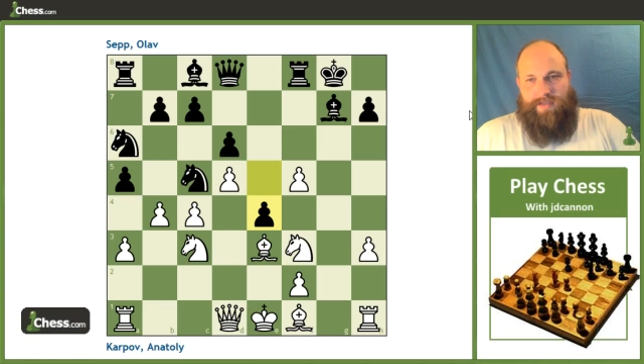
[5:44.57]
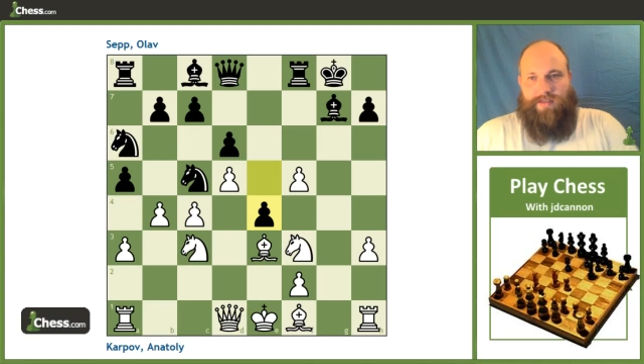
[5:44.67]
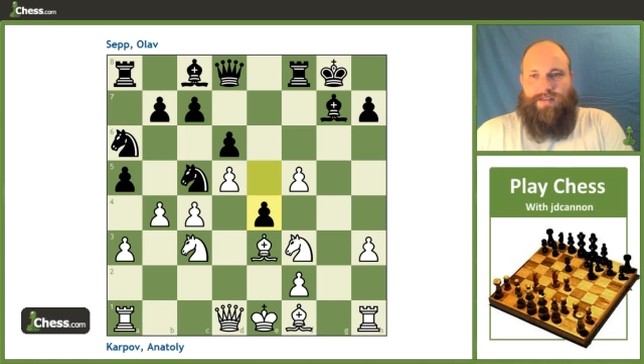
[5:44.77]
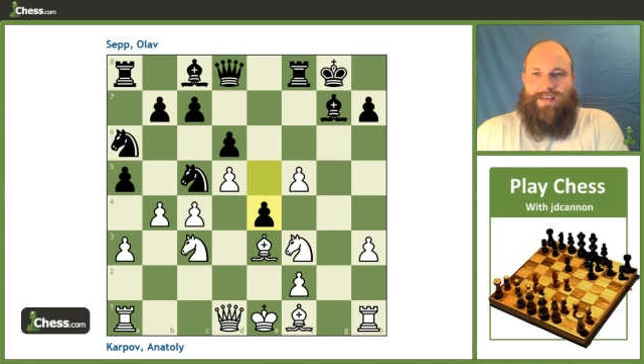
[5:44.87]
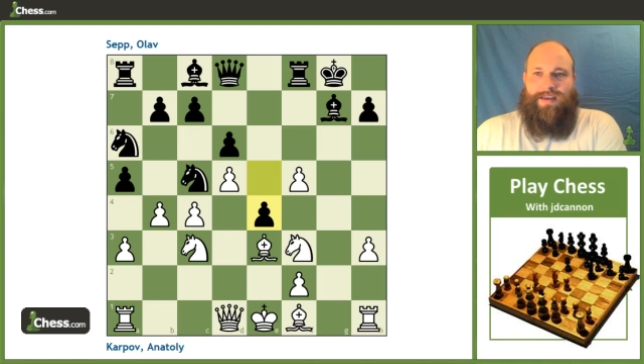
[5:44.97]
So
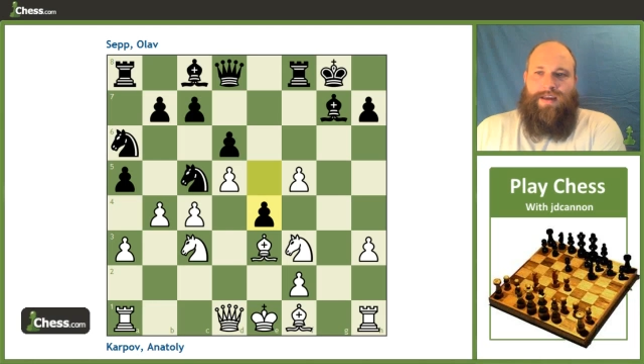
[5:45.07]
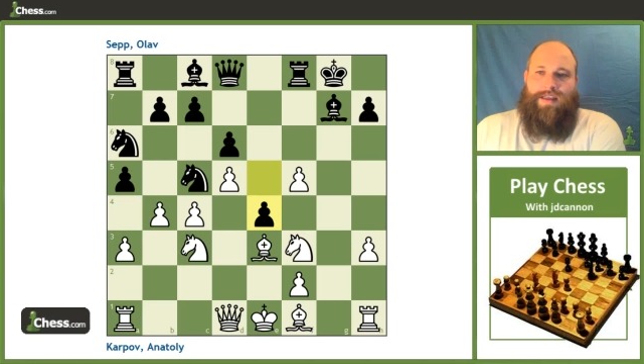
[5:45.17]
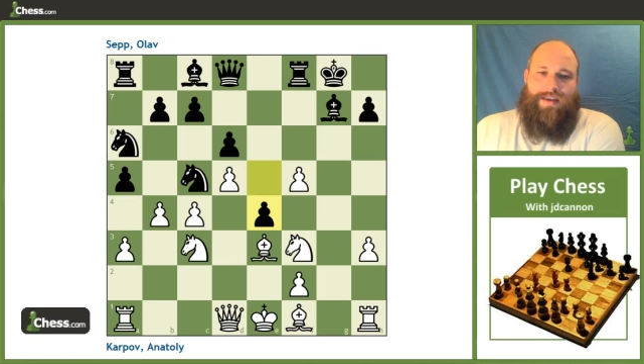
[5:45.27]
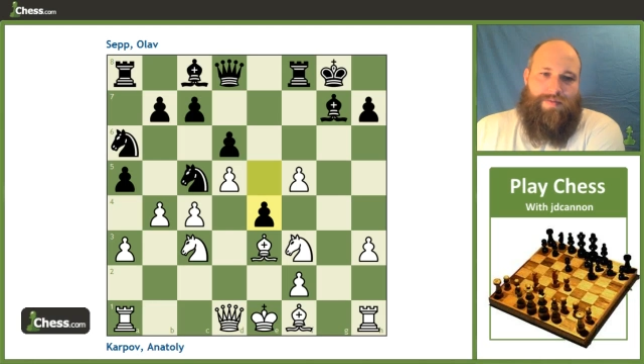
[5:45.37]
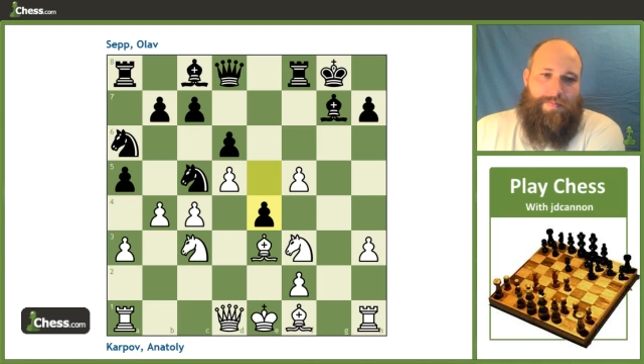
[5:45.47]
this
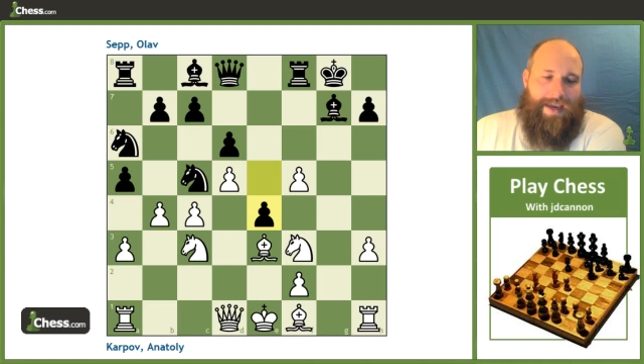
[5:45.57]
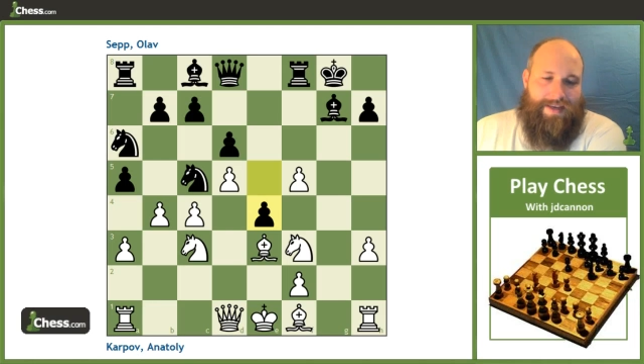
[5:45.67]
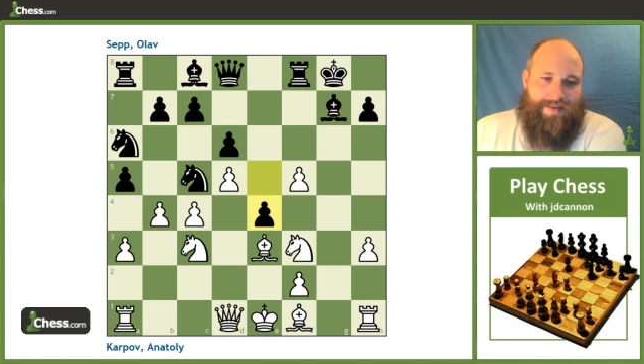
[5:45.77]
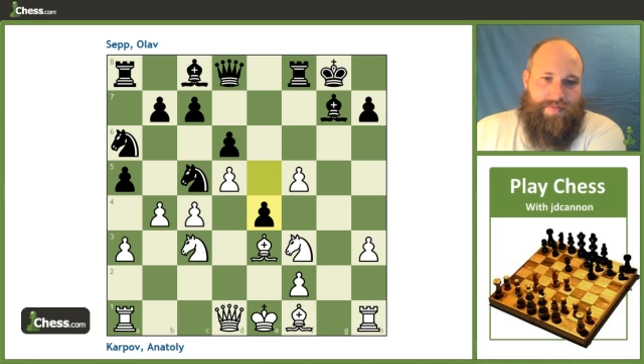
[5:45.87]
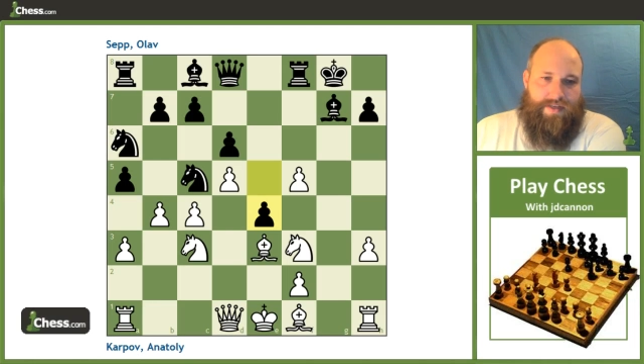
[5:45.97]
this
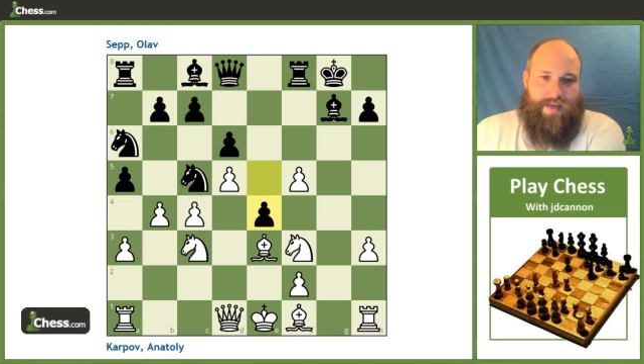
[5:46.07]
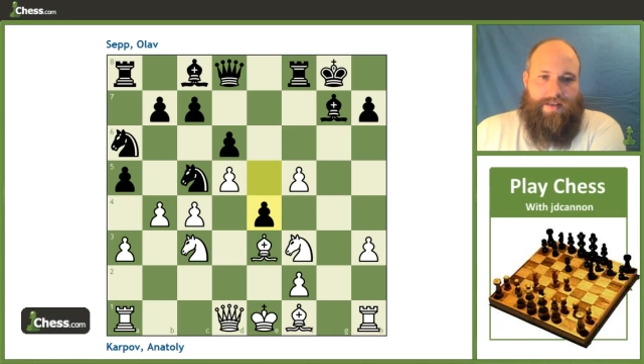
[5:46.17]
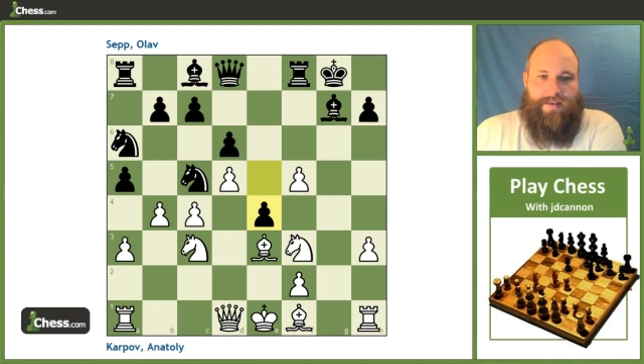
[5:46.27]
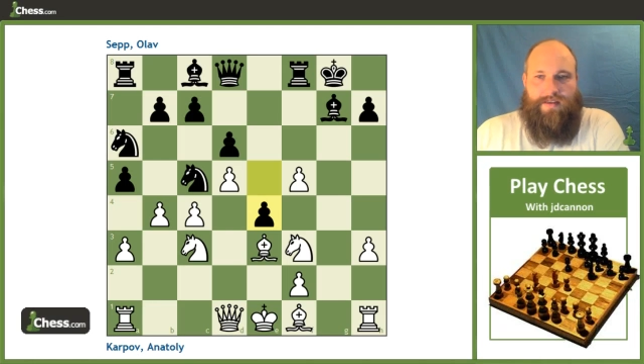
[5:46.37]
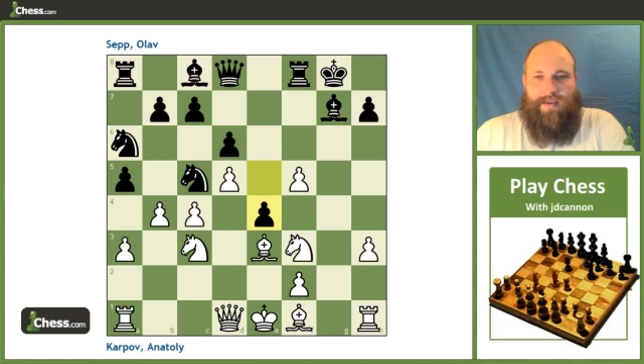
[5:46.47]
makes some
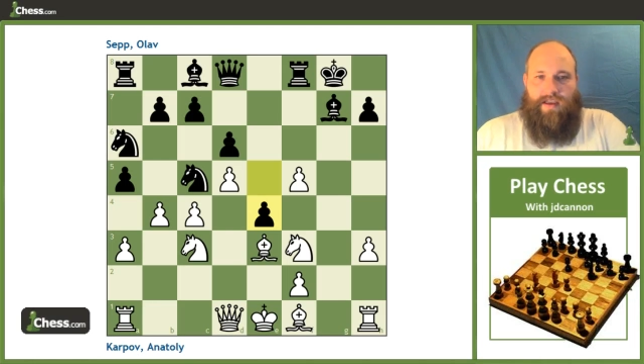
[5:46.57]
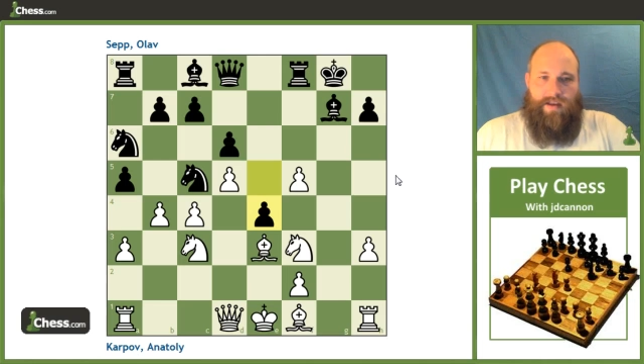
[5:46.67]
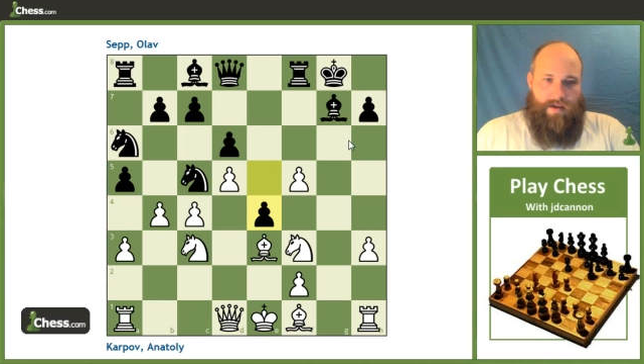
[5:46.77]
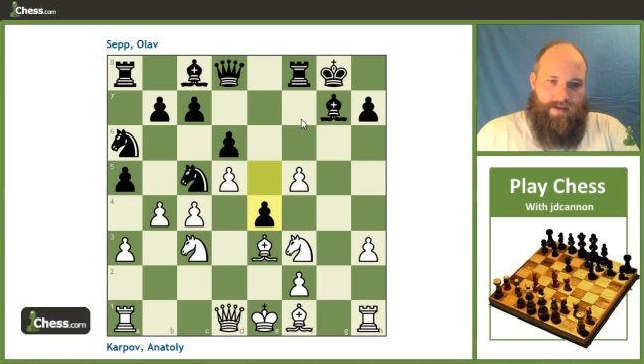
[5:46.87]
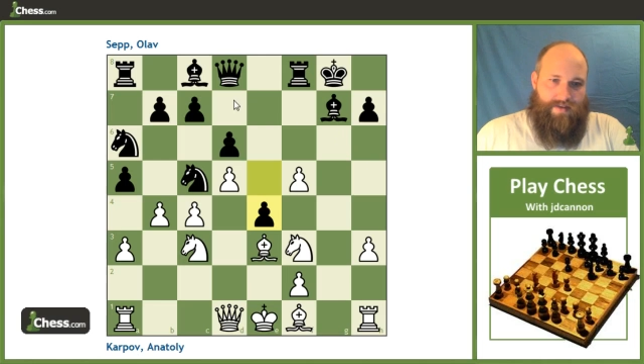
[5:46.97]
sense, and
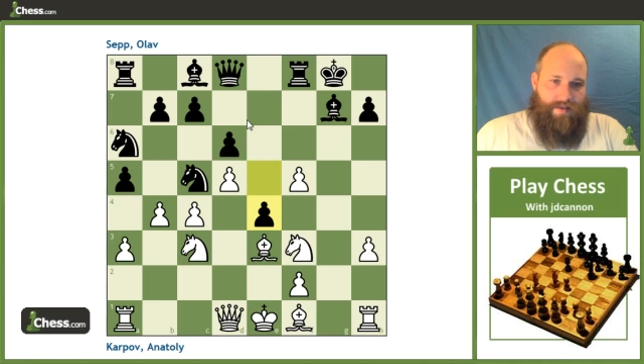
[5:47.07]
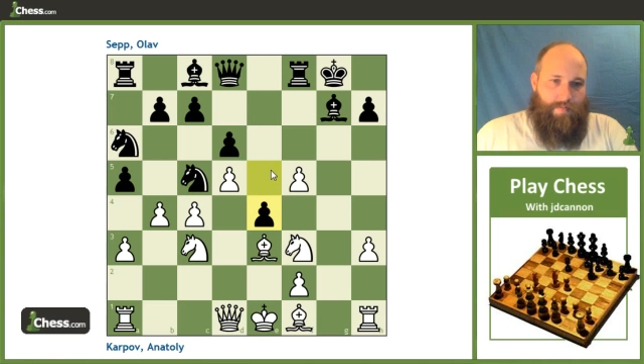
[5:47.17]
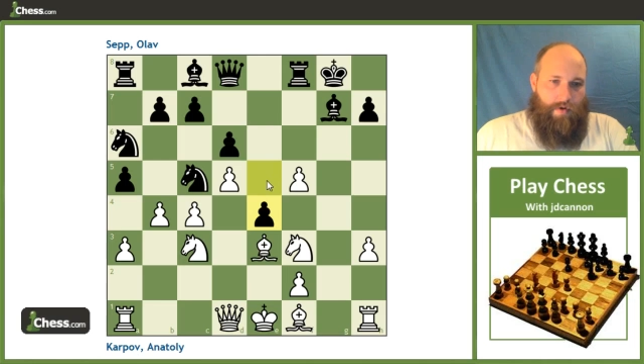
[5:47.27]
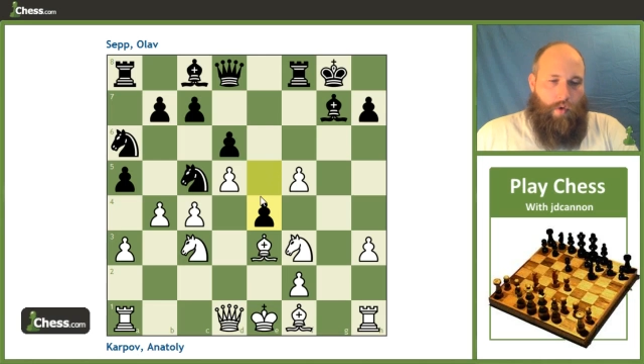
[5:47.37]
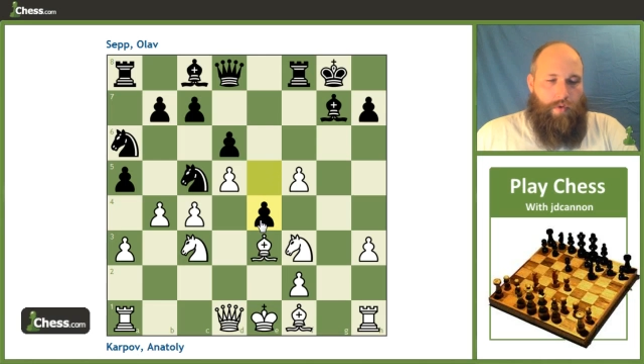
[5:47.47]
uh, is
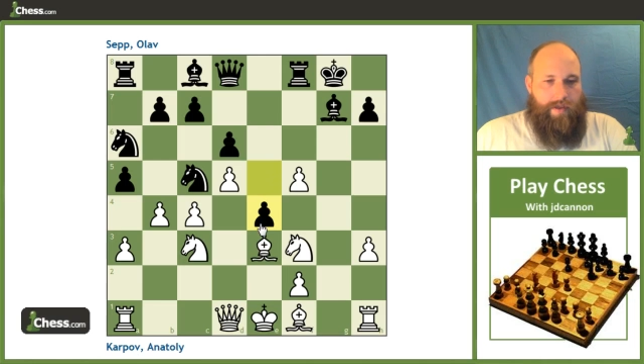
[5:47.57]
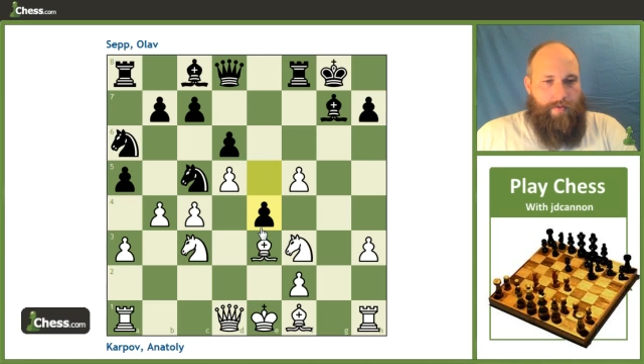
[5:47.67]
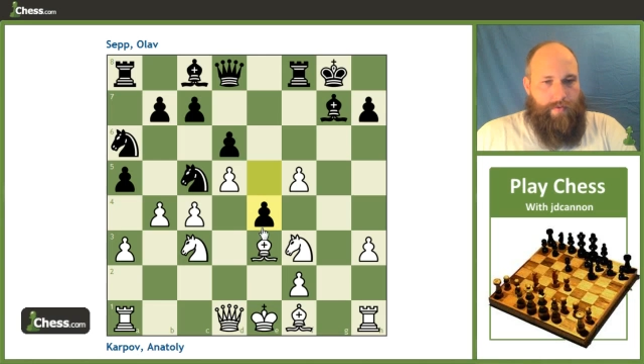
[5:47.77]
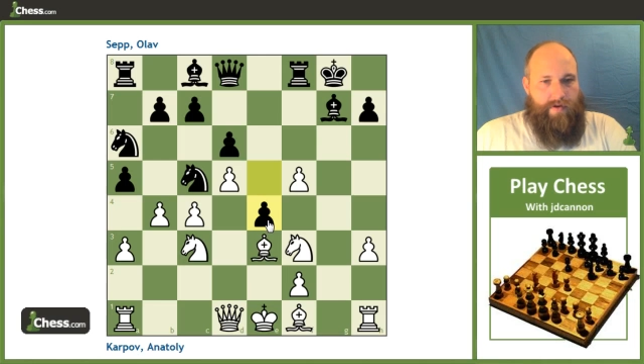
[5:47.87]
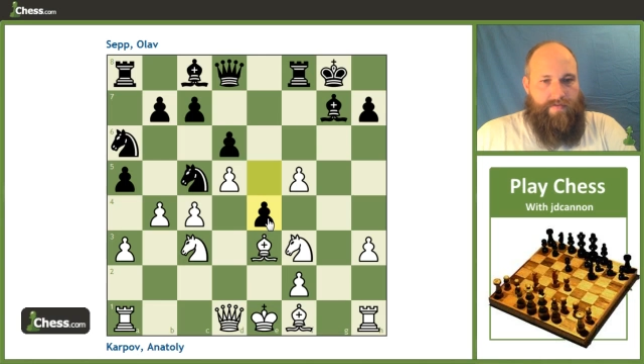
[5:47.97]
the only
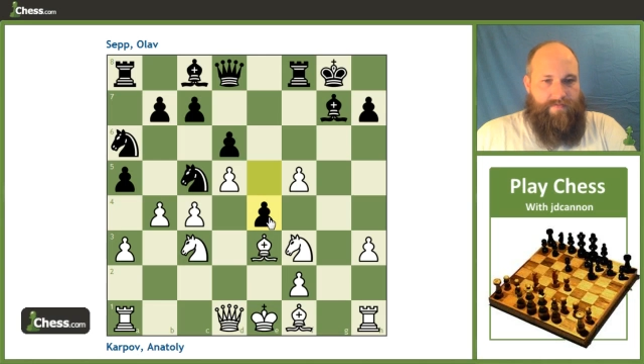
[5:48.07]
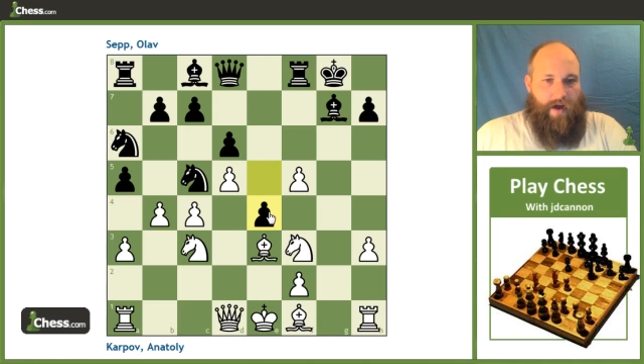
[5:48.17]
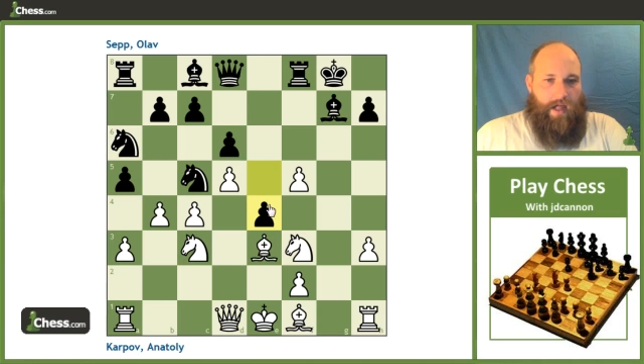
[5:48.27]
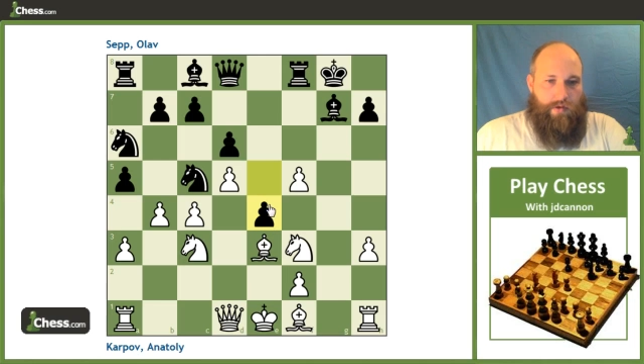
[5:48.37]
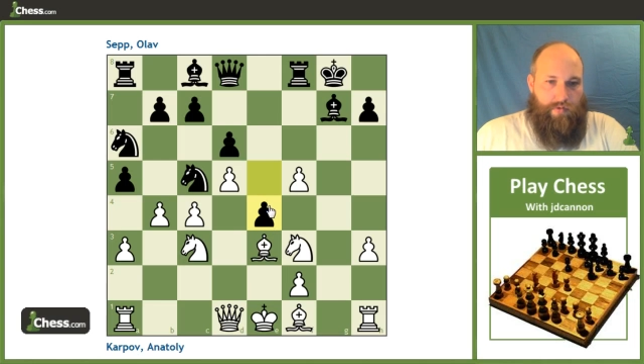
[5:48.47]
real
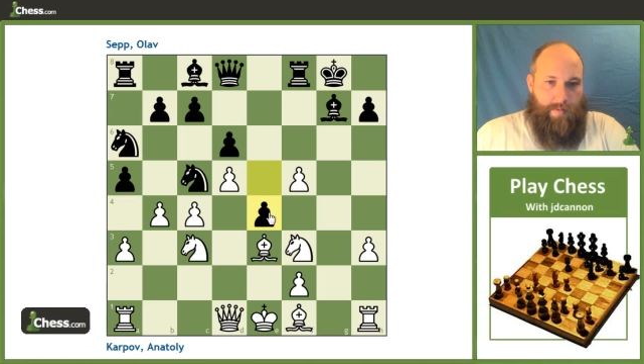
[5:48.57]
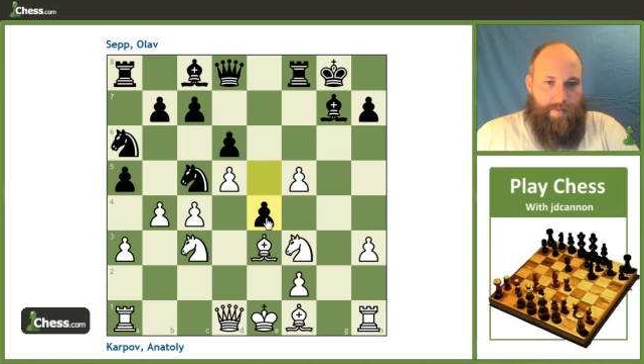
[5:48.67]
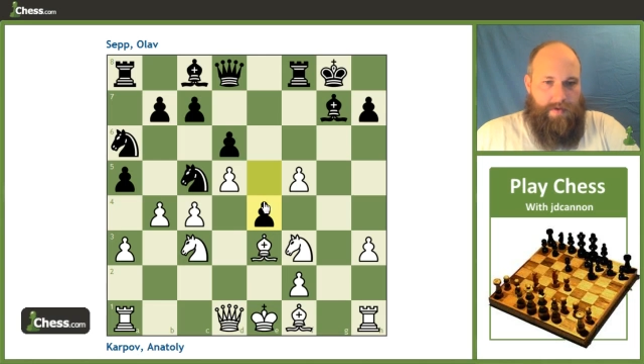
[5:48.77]
follow-up